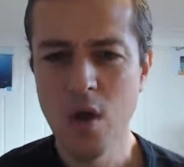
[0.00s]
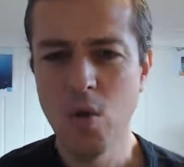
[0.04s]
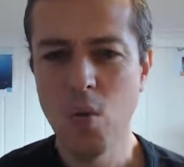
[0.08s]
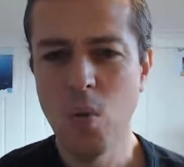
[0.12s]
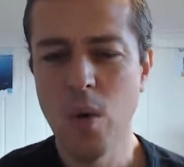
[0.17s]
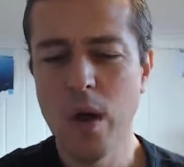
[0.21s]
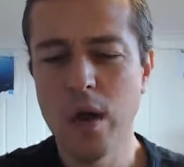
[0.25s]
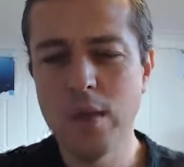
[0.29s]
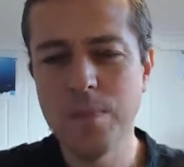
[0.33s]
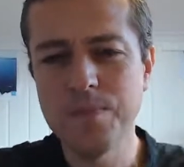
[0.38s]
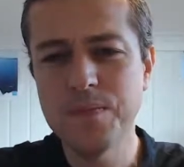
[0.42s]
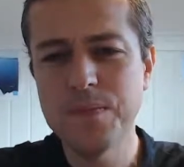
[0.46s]

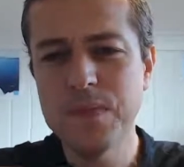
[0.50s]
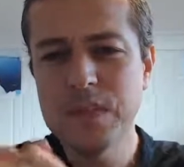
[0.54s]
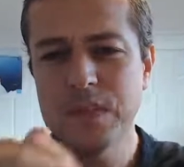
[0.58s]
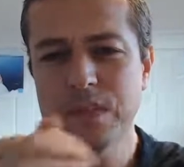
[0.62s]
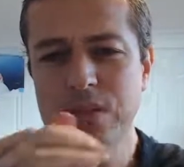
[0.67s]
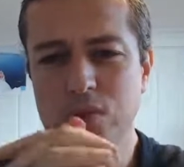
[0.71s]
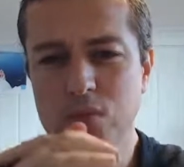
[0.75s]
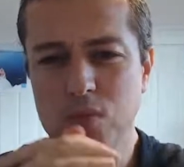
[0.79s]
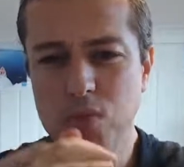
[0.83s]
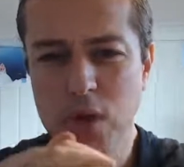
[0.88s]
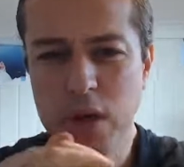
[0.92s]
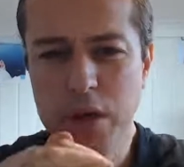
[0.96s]
Well,
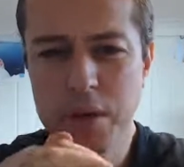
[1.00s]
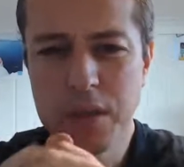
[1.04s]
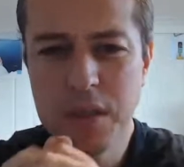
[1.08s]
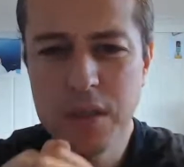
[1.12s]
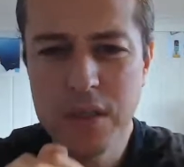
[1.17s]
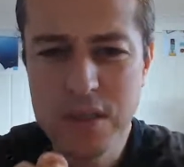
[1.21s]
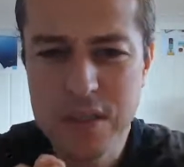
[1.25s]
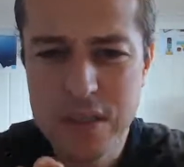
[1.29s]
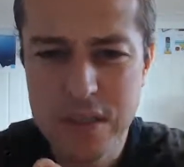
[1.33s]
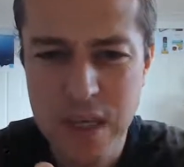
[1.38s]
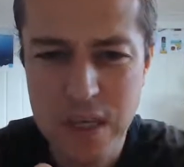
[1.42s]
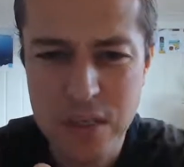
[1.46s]
this is what I'm going
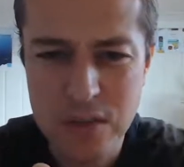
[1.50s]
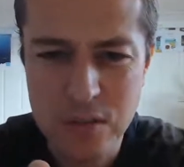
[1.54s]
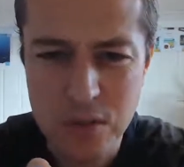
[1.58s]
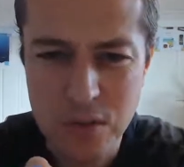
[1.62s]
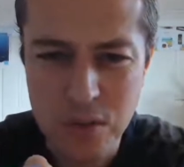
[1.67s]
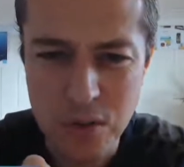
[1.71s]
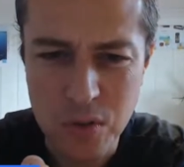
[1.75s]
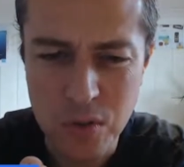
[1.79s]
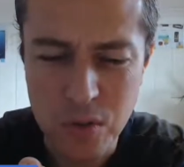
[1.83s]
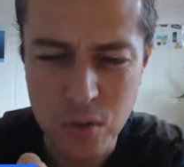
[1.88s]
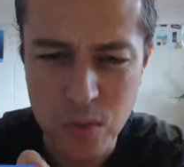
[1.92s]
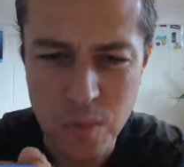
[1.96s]
to say to
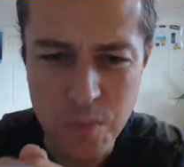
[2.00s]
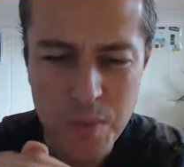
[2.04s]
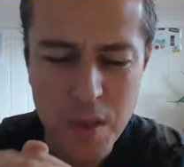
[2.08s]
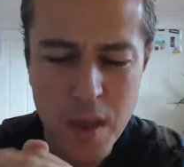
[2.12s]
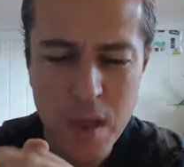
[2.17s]
you.